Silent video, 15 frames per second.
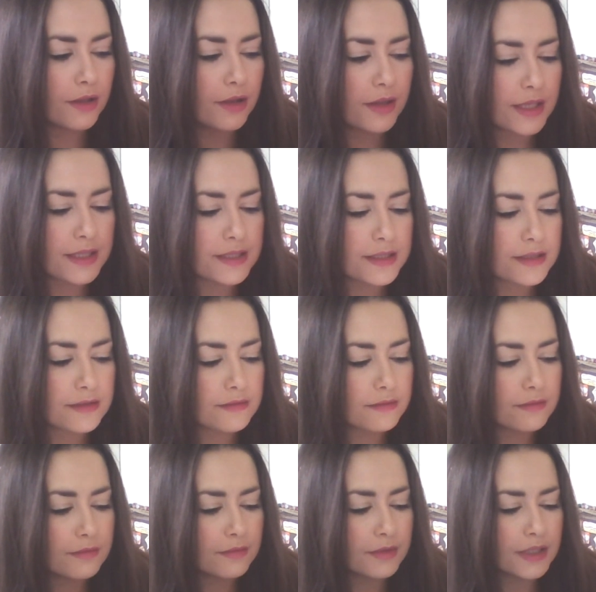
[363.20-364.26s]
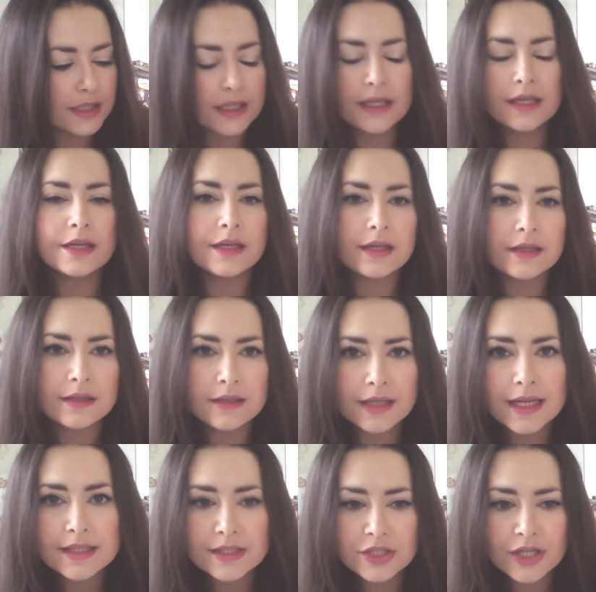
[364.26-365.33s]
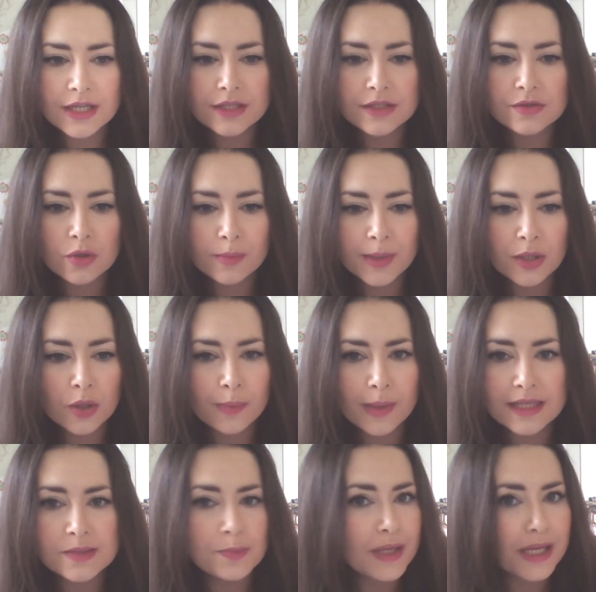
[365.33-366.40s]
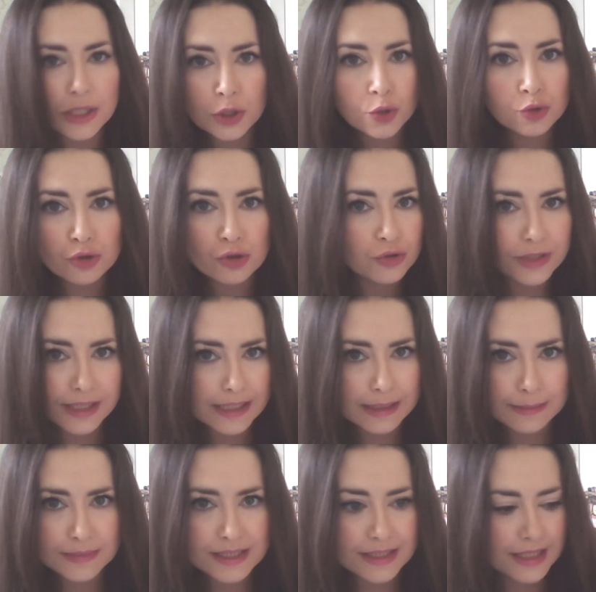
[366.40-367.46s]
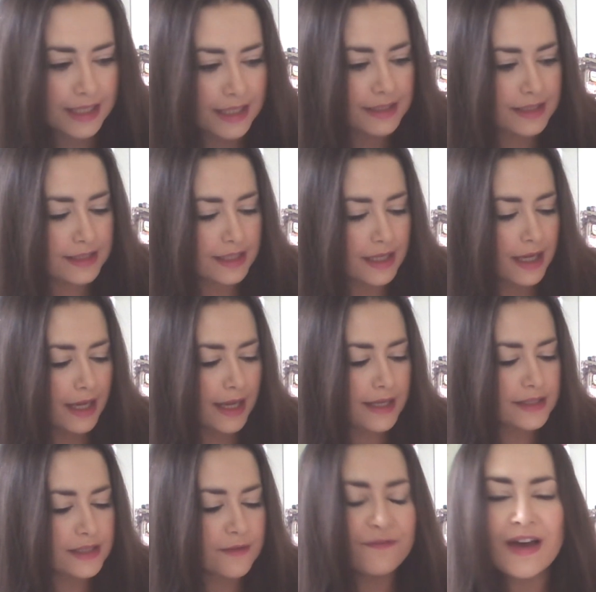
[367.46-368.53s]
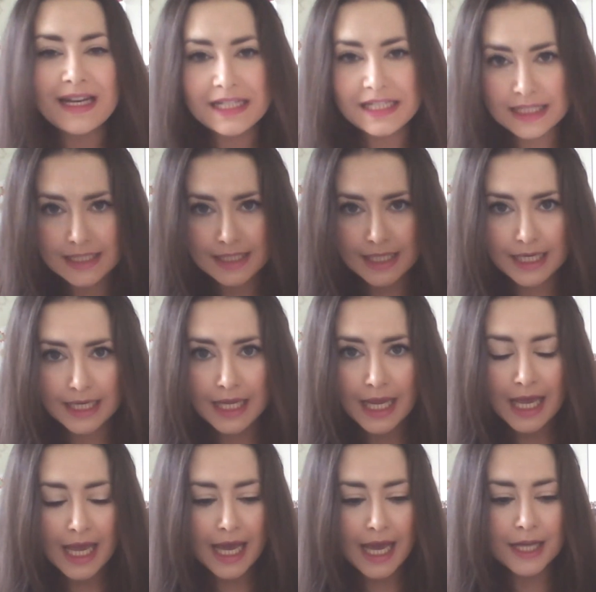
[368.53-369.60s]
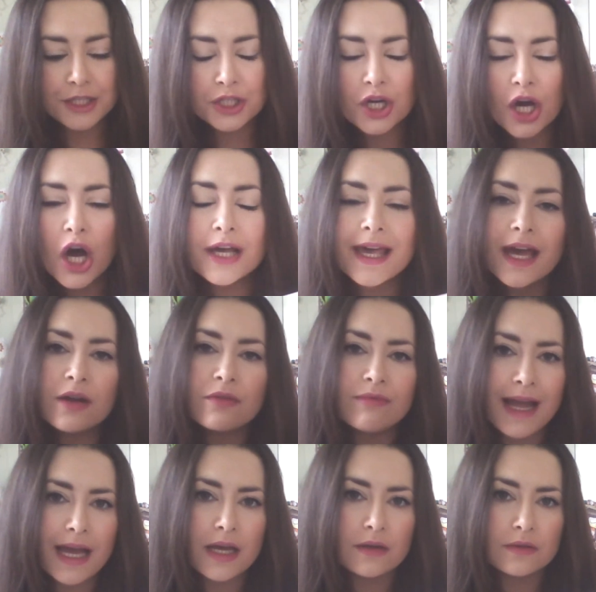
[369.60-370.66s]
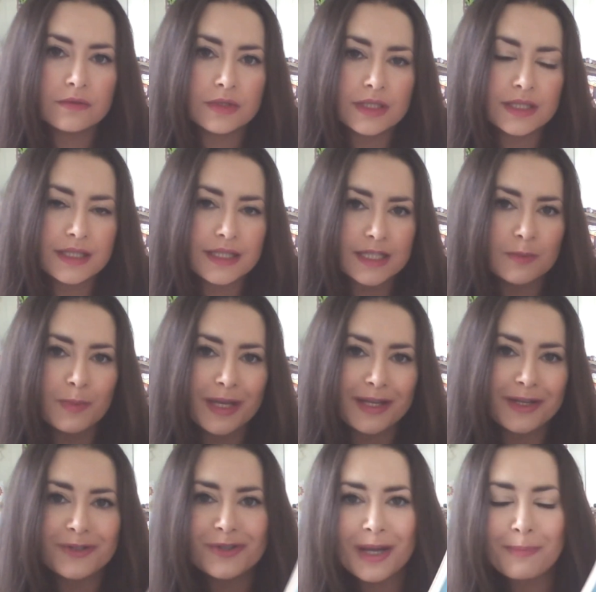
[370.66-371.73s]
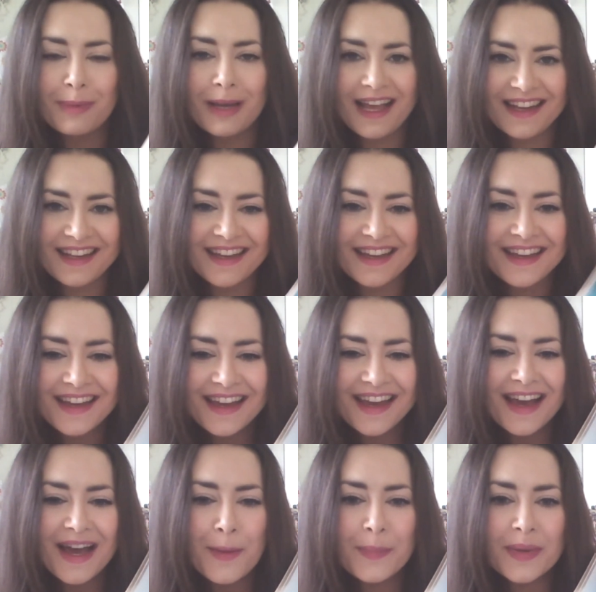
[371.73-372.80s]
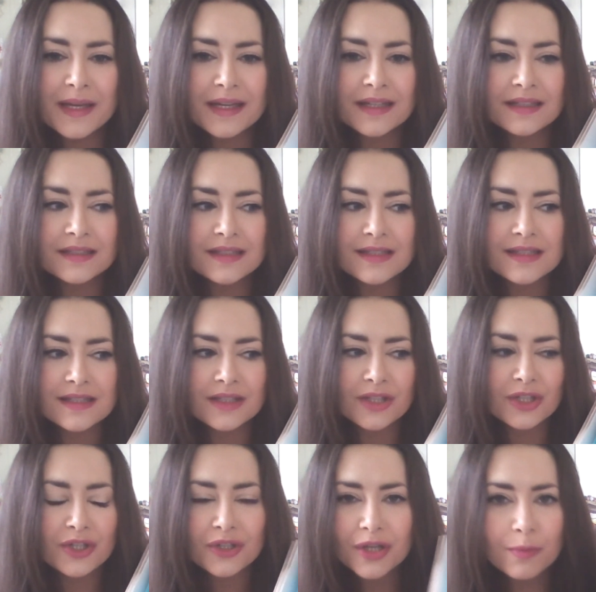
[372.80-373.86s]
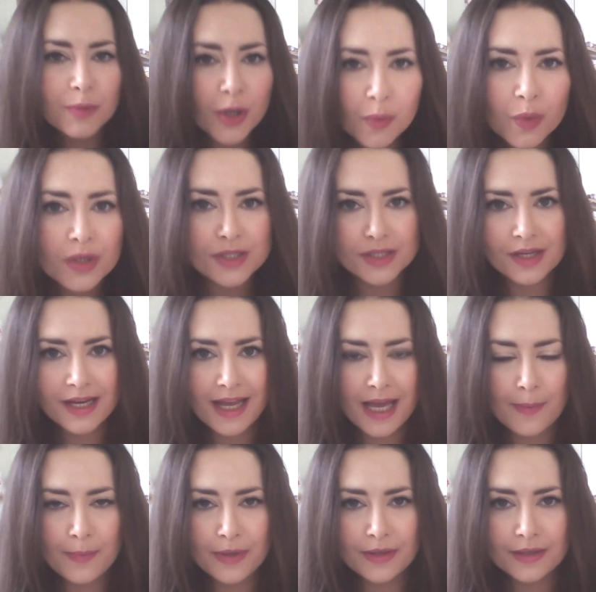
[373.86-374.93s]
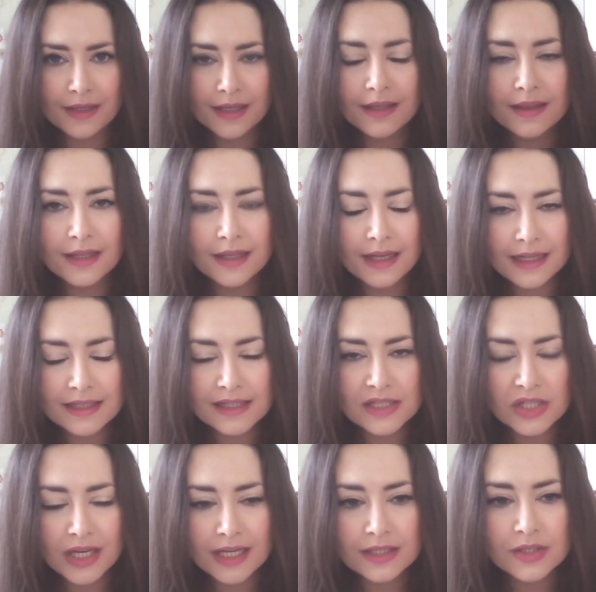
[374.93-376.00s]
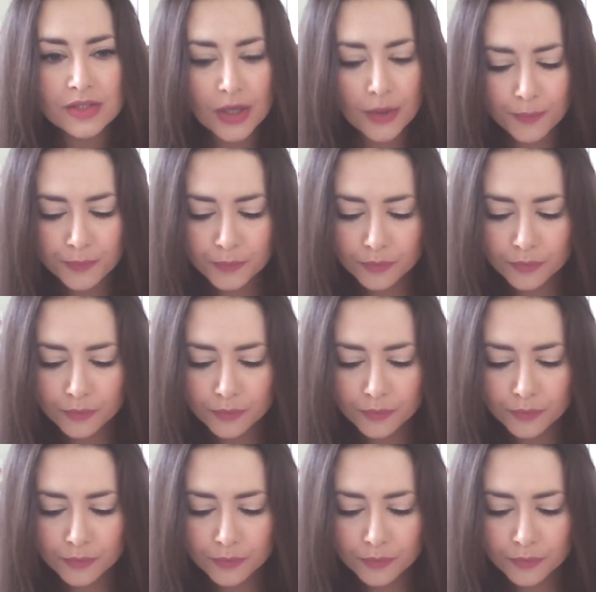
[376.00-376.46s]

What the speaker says: this year, next year that's coming up, as being your dreams. It's a fantasy, and you can't get around this being a dream planner because you don't know what's going to happen in the next year. So